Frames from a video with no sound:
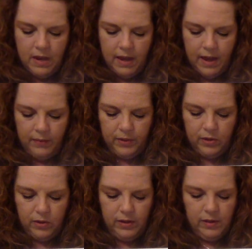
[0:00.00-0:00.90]
I would
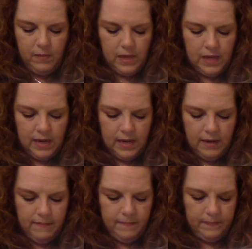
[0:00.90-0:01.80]
start at the
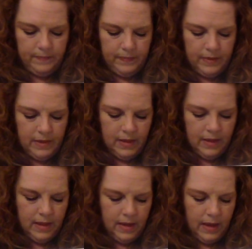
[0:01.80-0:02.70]
beginning.
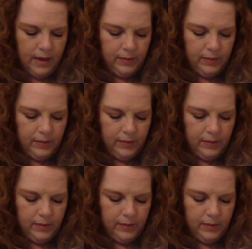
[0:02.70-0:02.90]
I